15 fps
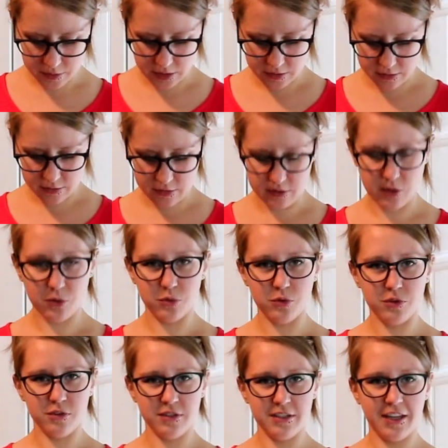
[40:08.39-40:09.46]
It's
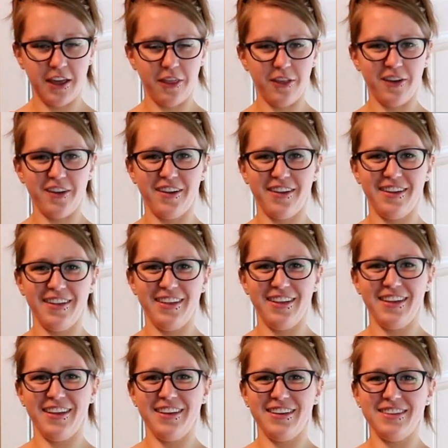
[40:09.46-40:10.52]
sewn together.
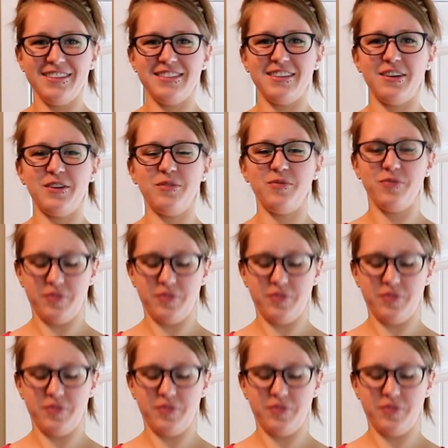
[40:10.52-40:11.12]
So,